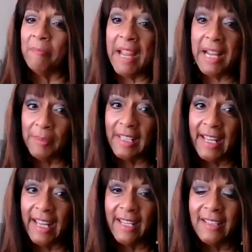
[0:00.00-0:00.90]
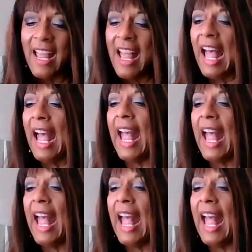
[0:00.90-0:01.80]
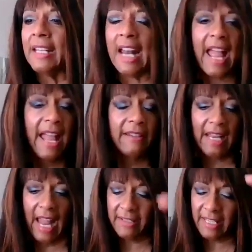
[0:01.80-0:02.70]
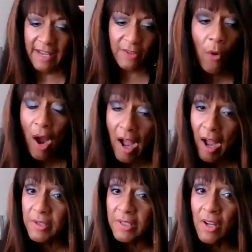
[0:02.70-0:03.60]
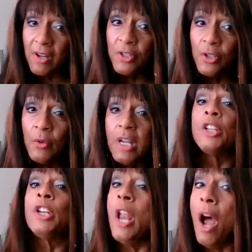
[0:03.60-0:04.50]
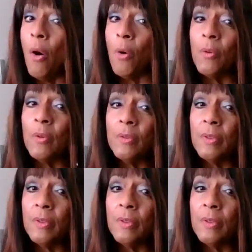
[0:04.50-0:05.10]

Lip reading: and make a plan. And did I know how I was going to do it? No,